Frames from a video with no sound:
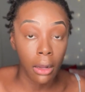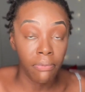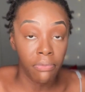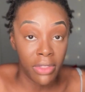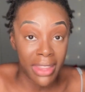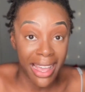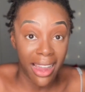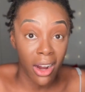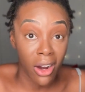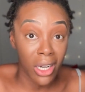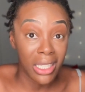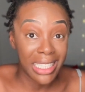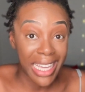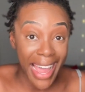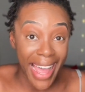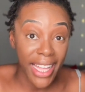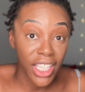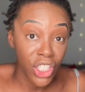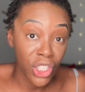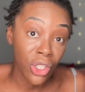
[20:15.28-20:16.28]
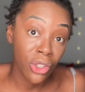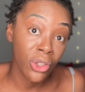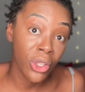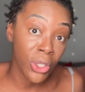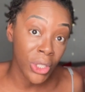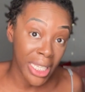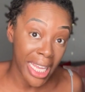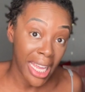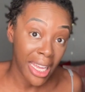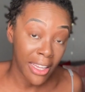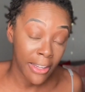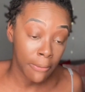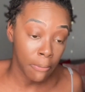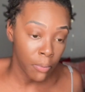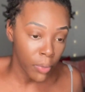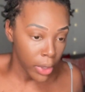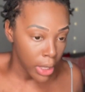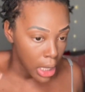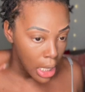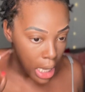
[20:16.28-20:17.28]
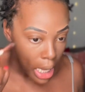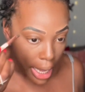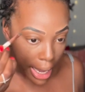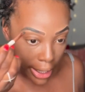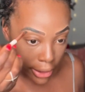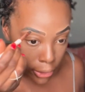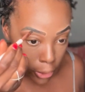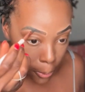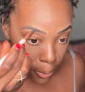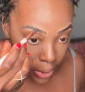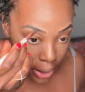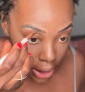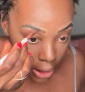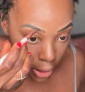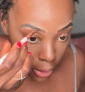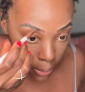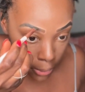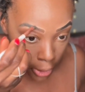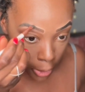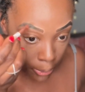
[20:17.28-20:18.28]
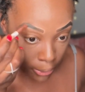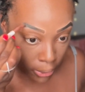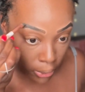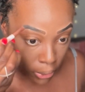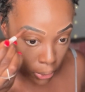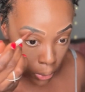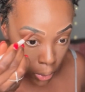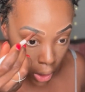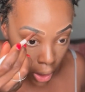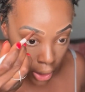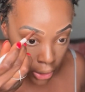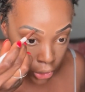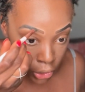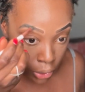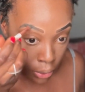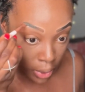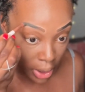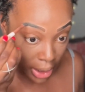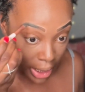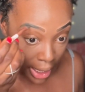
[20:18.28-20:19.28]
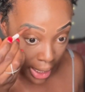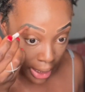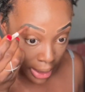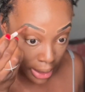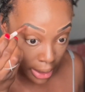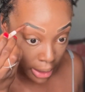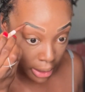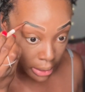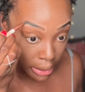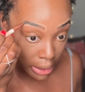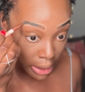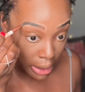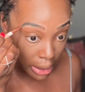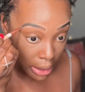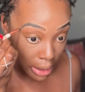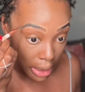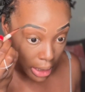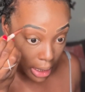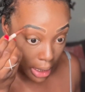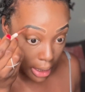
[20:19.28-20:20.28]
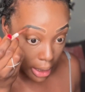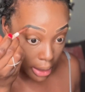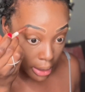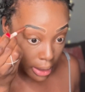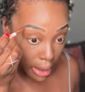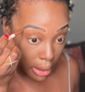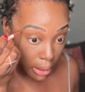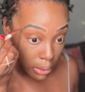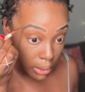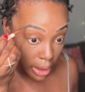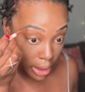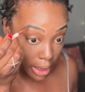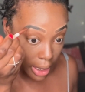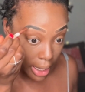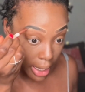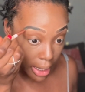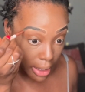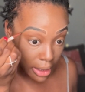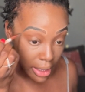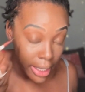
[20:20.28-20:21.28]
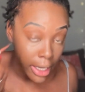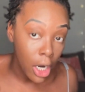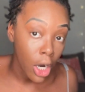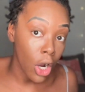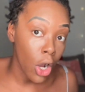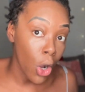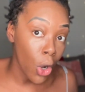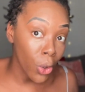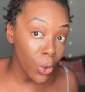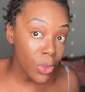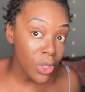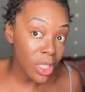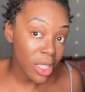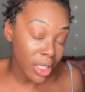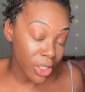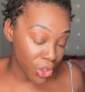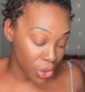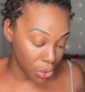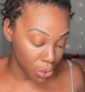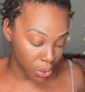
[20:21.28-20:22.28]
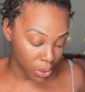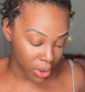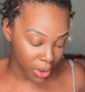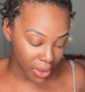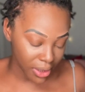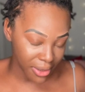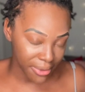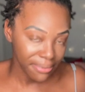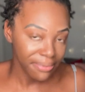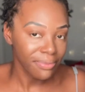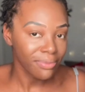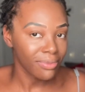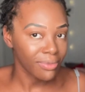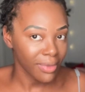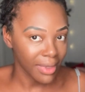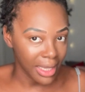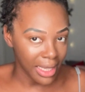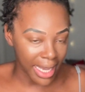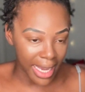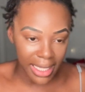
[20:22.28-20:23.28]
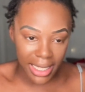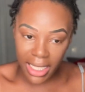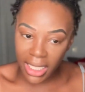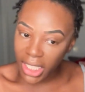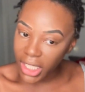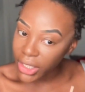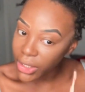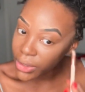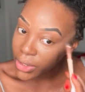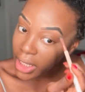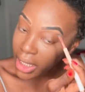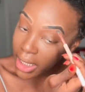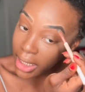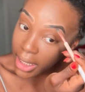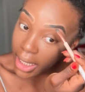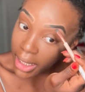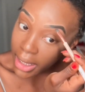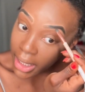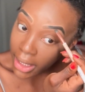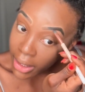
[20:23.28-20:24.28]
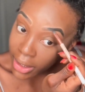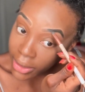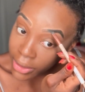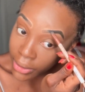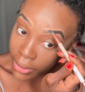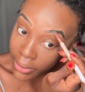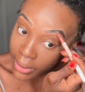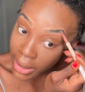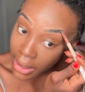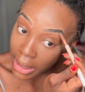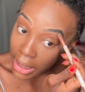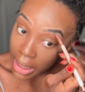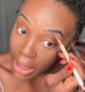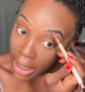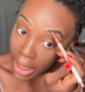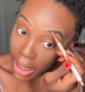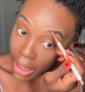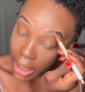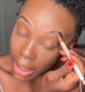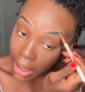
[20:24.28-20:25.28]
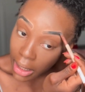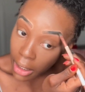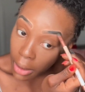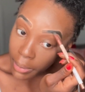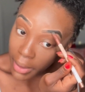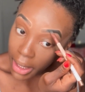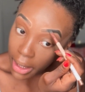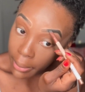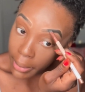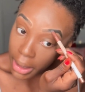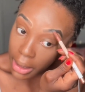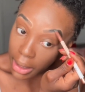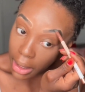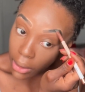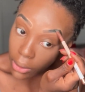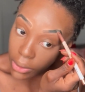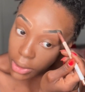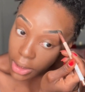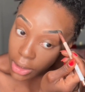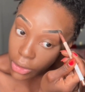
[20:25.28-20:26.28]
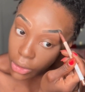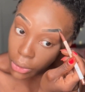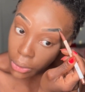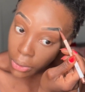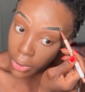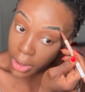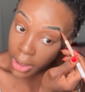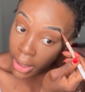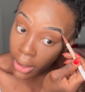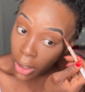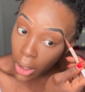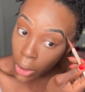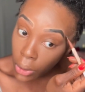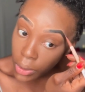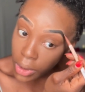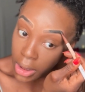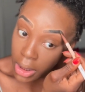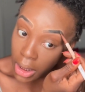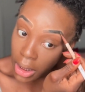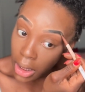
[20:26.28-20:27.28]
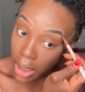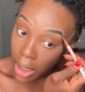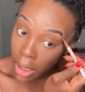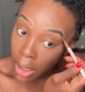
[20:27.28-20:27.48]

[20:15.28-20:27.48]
that are attached to their name. I know plenty of people who are doing that in Italy. Not only that, they are hosting tours. That's another thing that they are doing. Not hosting tours. They're hosting,